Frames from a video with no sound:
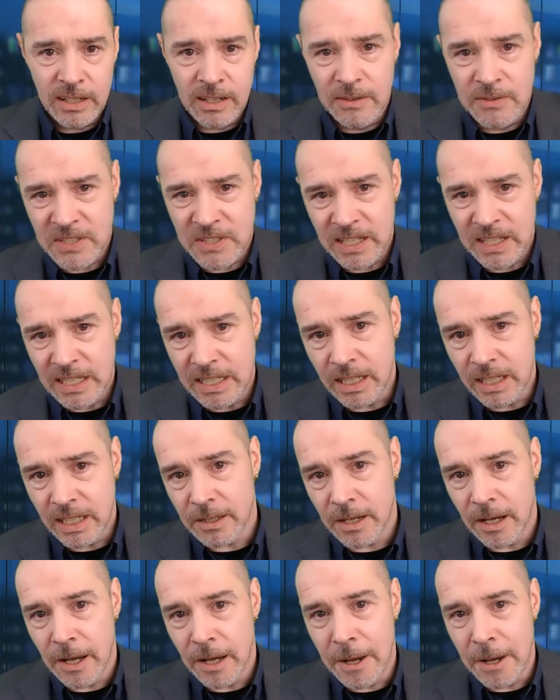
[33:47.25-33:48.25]
I've seen it.
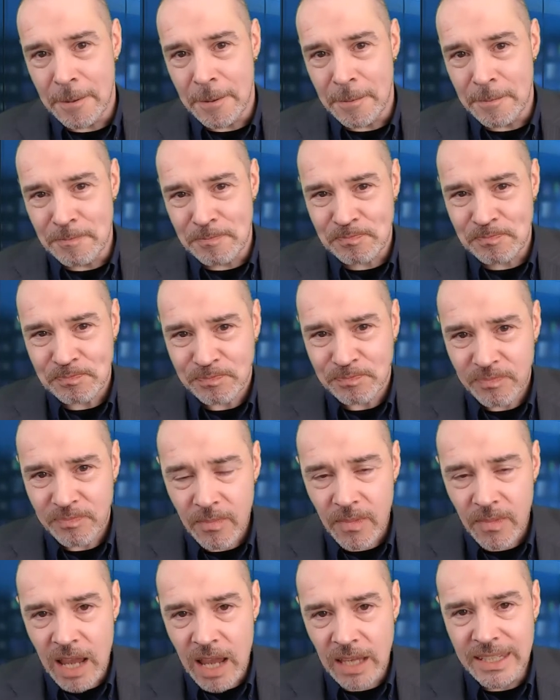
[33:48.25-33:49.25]

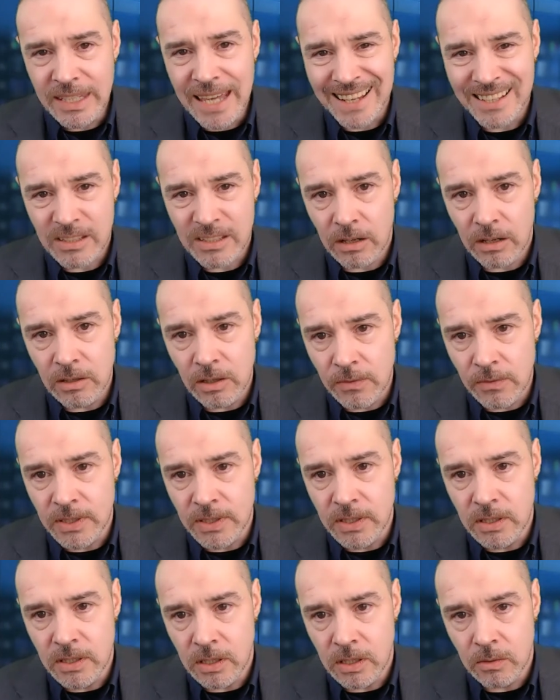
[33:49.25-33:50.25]
Yes, I often
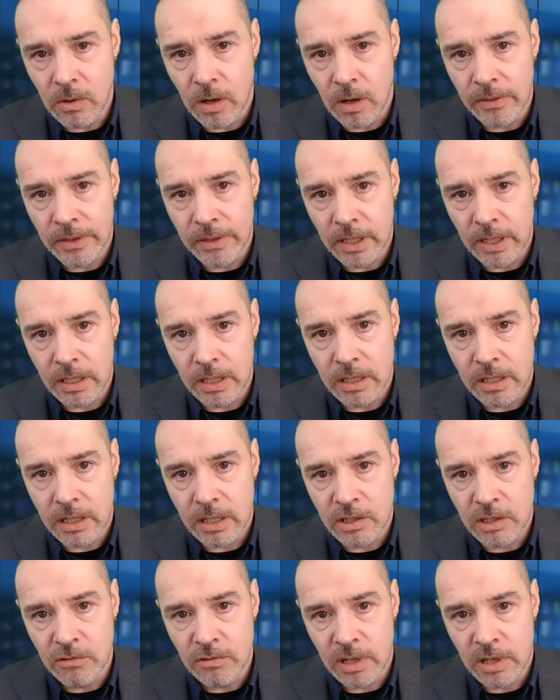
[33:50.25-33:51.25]
do. I think it's
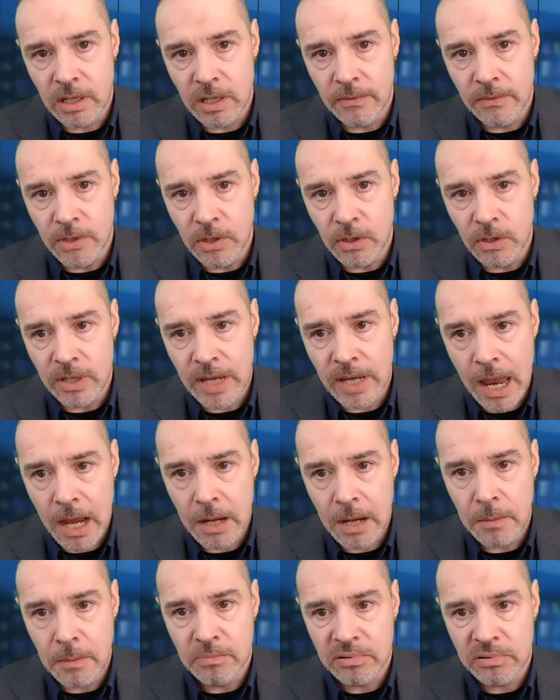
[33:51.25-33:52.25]
great if you
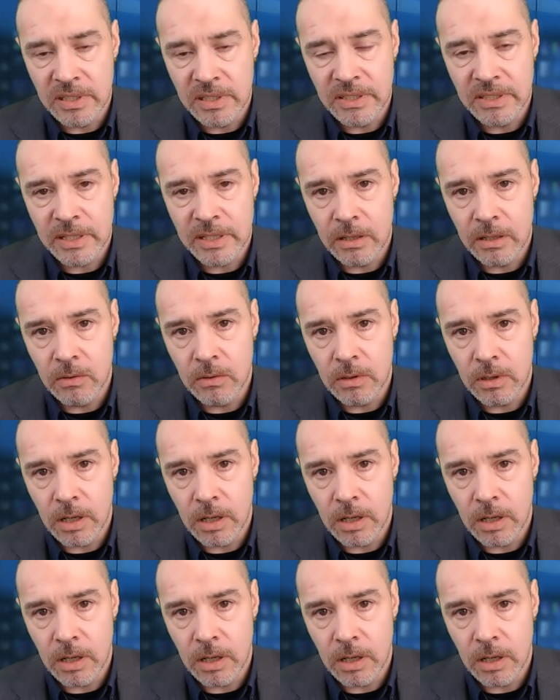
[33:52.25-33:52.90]
can pre-sell.